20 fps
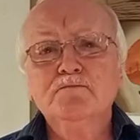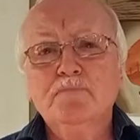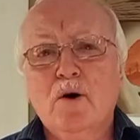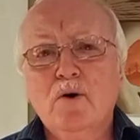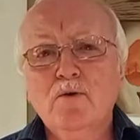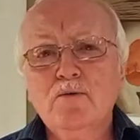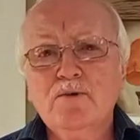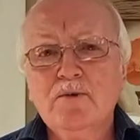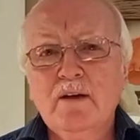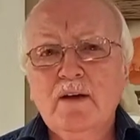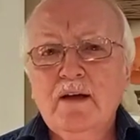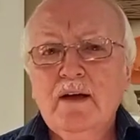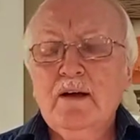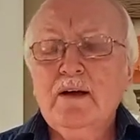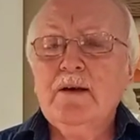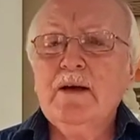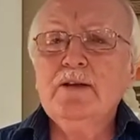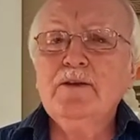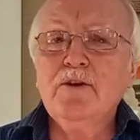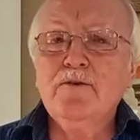both.
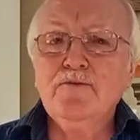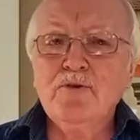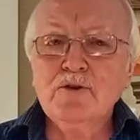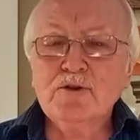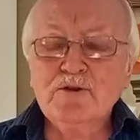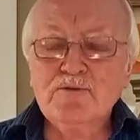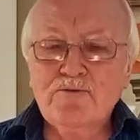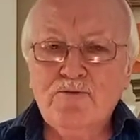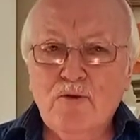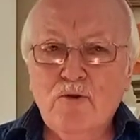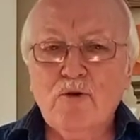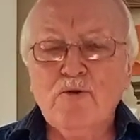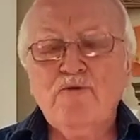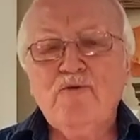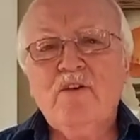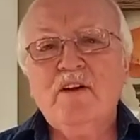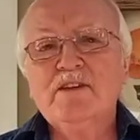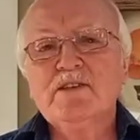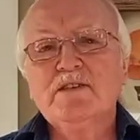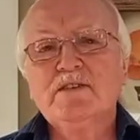In the first four
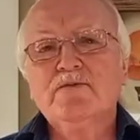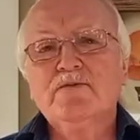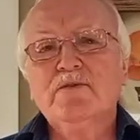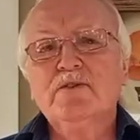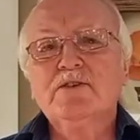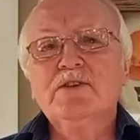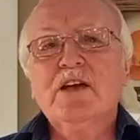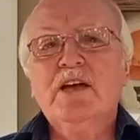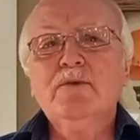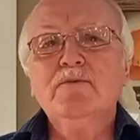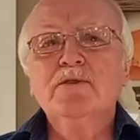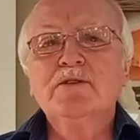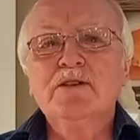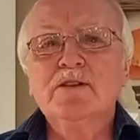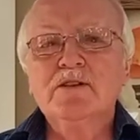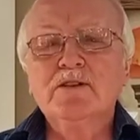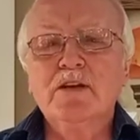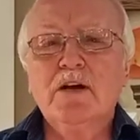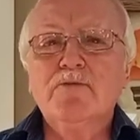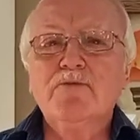festivals, he was the
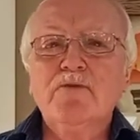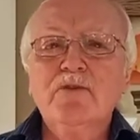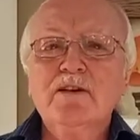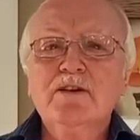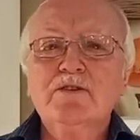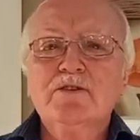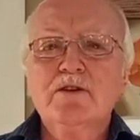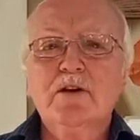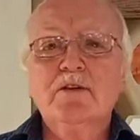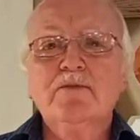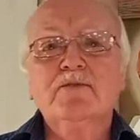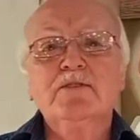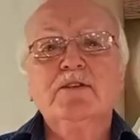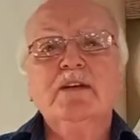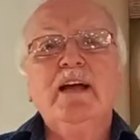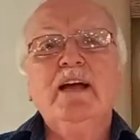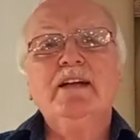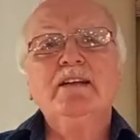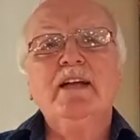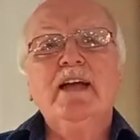suffering servant,
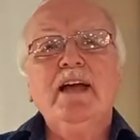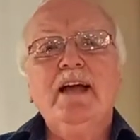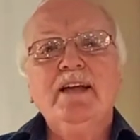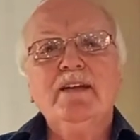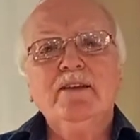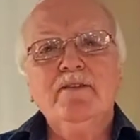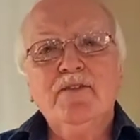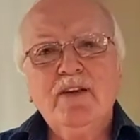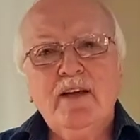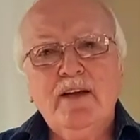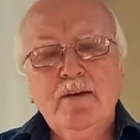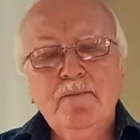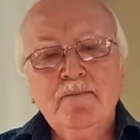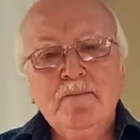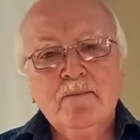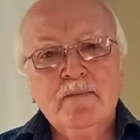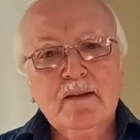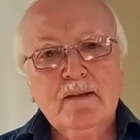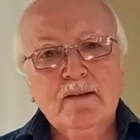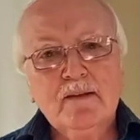and in the
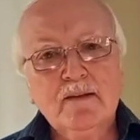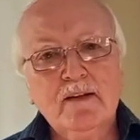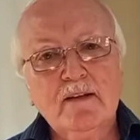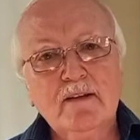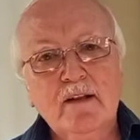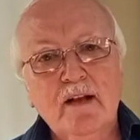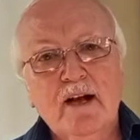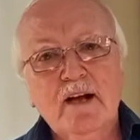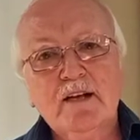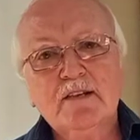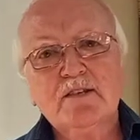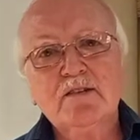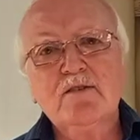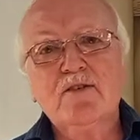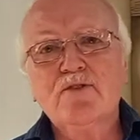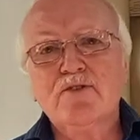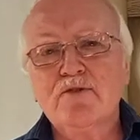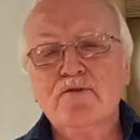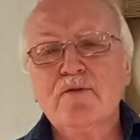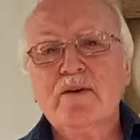the last
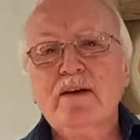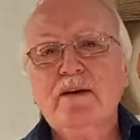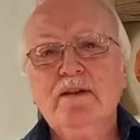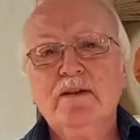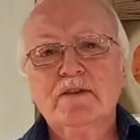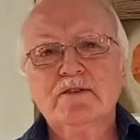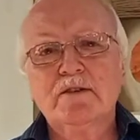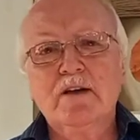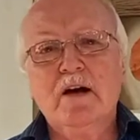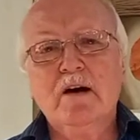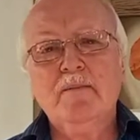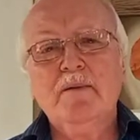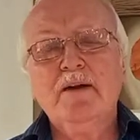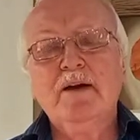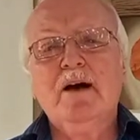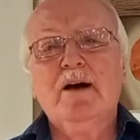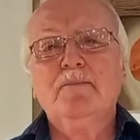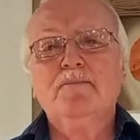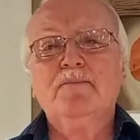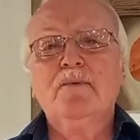three that's coming
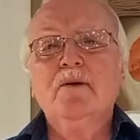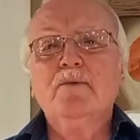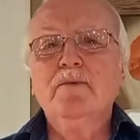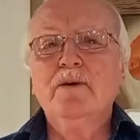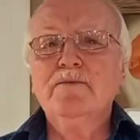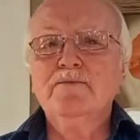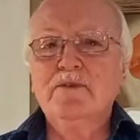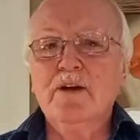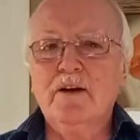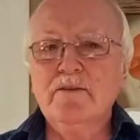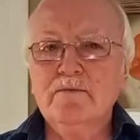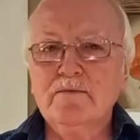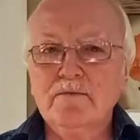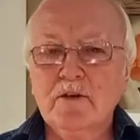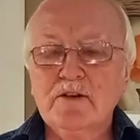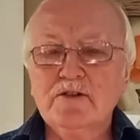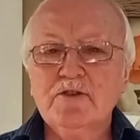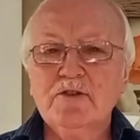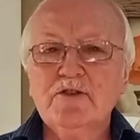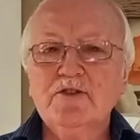up, we've done
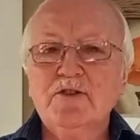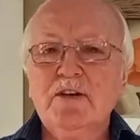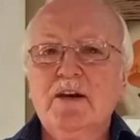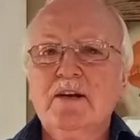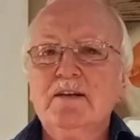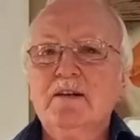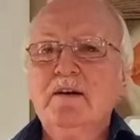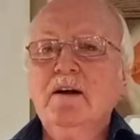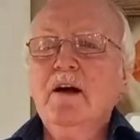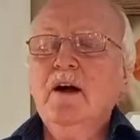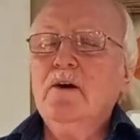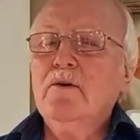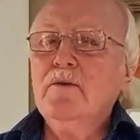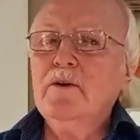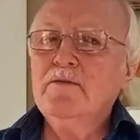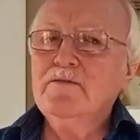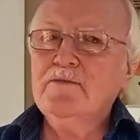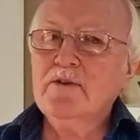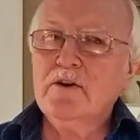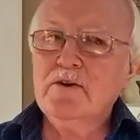Rosh Hashanah,
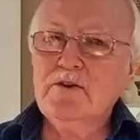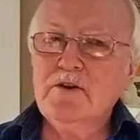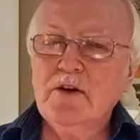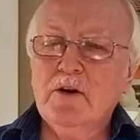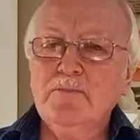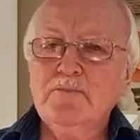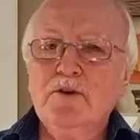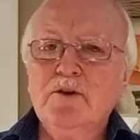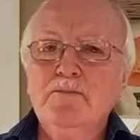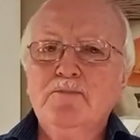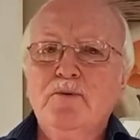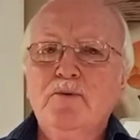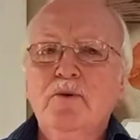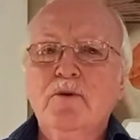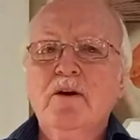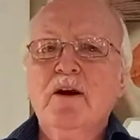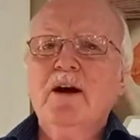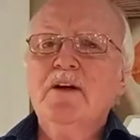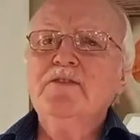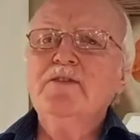we've done Yom
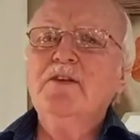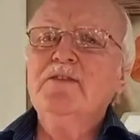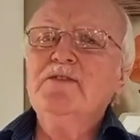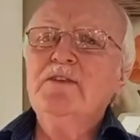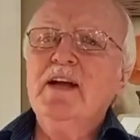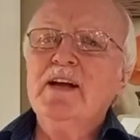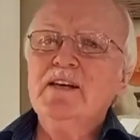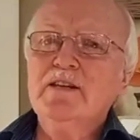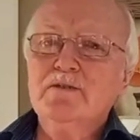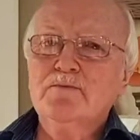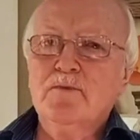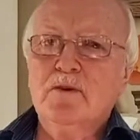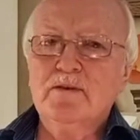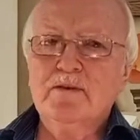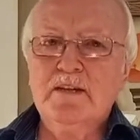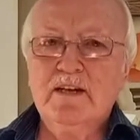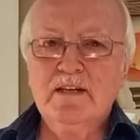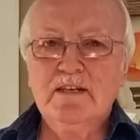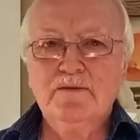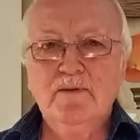Kippur, and the next one
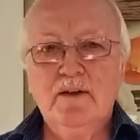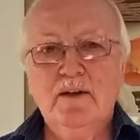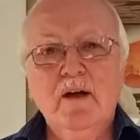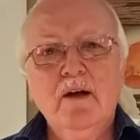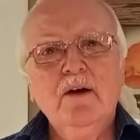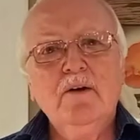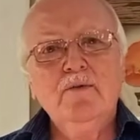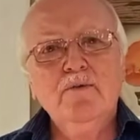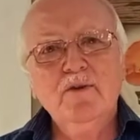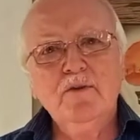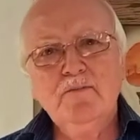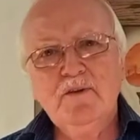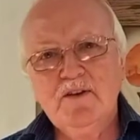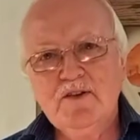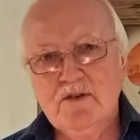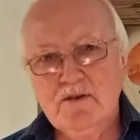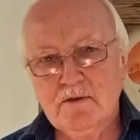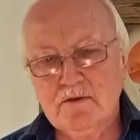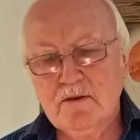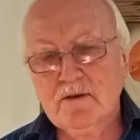next week will be
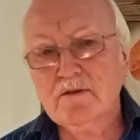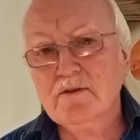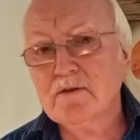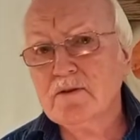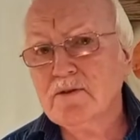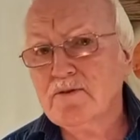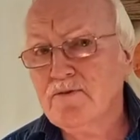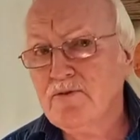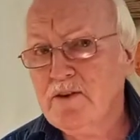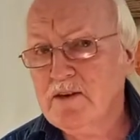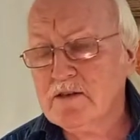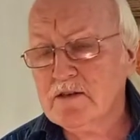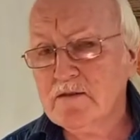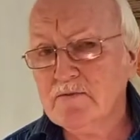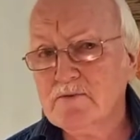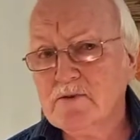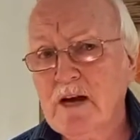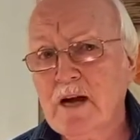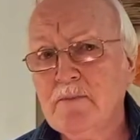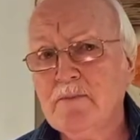Sukkot or the Feast
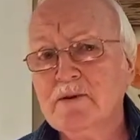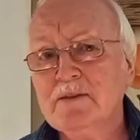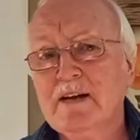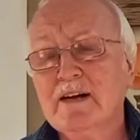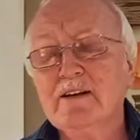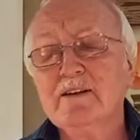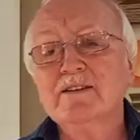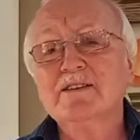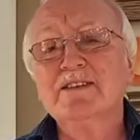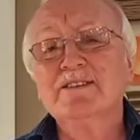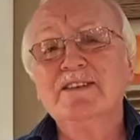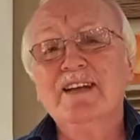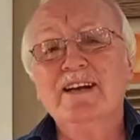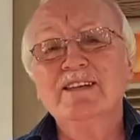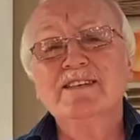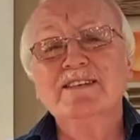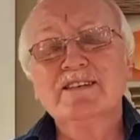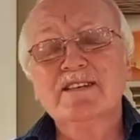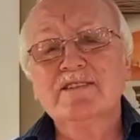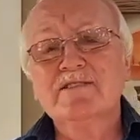of Tabernacles, and that
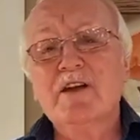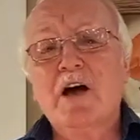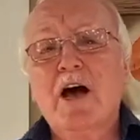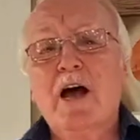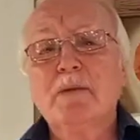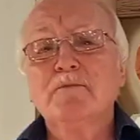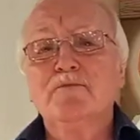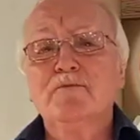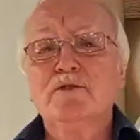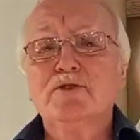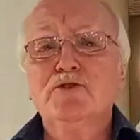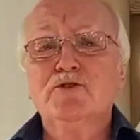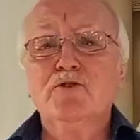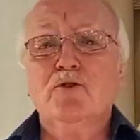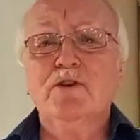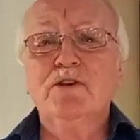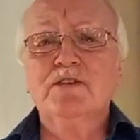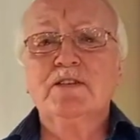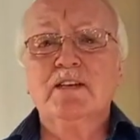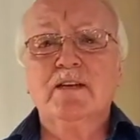is a time of
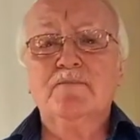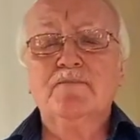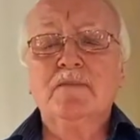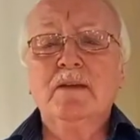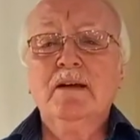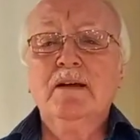rejoicing.